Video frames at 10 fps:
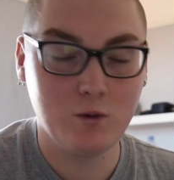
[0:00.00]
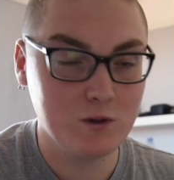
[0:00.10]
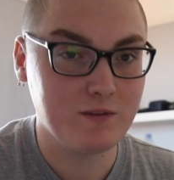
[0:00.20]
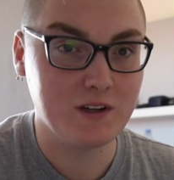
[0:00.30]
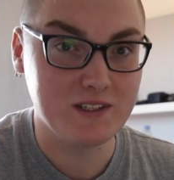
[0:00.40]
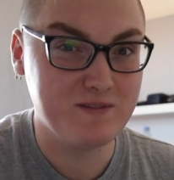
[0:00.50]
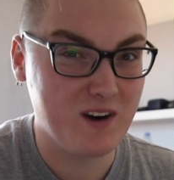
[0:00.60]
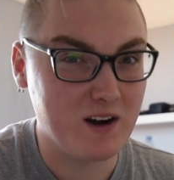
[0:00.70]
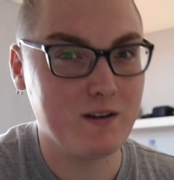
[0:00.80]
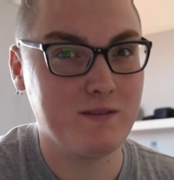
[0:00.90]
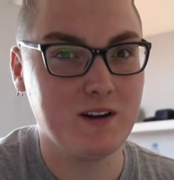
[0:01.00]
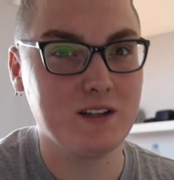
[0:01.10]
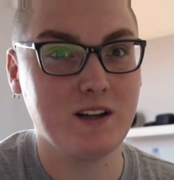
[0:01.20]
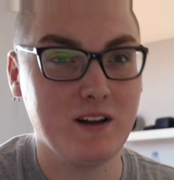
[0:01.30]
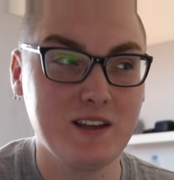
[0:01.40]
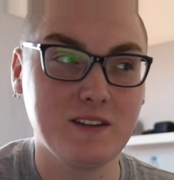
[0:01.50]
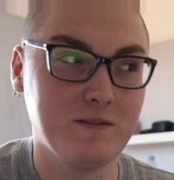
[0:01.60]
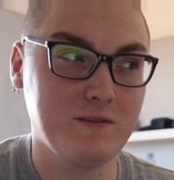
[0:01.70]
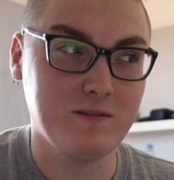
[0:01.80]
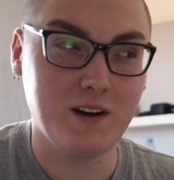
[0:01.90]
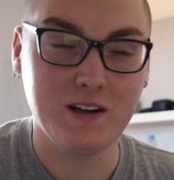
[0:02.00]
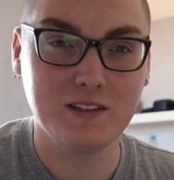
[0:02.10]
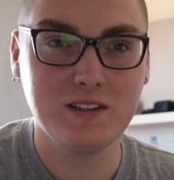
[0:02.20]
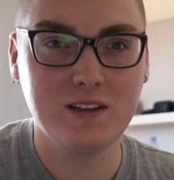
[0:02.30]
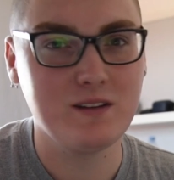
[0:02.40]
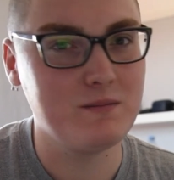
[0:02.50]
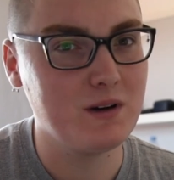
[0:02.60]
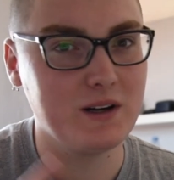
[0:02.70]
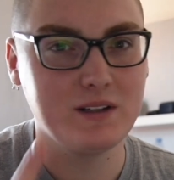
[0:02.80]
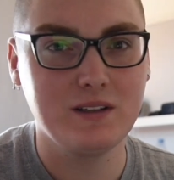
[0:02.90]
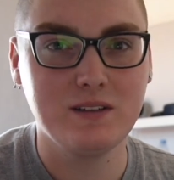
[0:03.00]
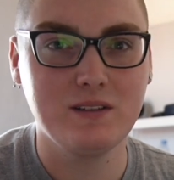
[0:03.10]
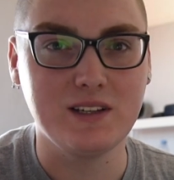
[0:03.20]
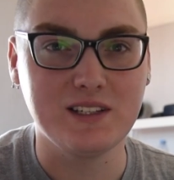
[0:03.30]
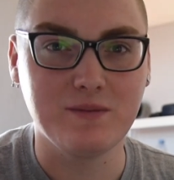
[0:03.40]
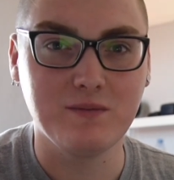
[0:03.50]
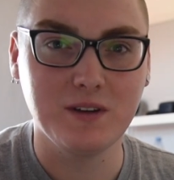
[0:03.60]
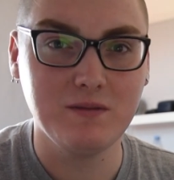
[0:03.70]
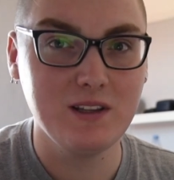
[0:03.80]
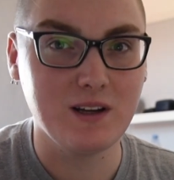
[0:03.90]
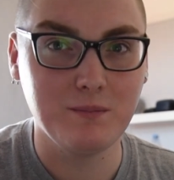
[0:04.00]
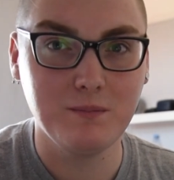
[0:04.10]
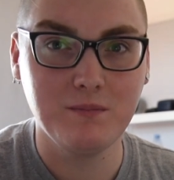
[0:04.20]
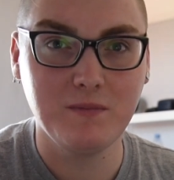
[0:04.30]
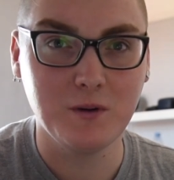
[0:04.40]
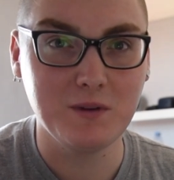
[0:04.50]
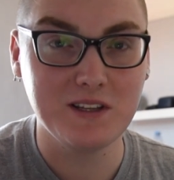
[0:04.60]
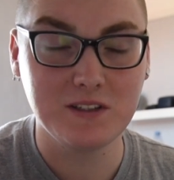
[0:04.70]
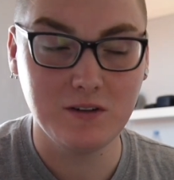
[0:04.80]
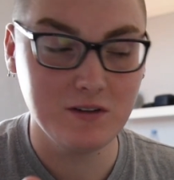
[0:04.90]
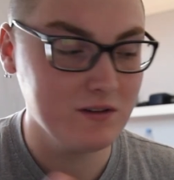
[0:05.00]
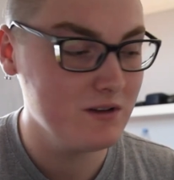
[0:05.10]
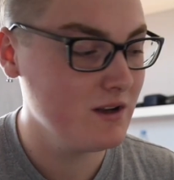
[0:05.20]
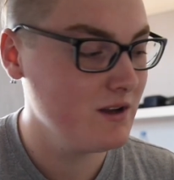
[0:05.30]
Autofocus is very fast. I think it's faster than my D750 that I'm filming this on.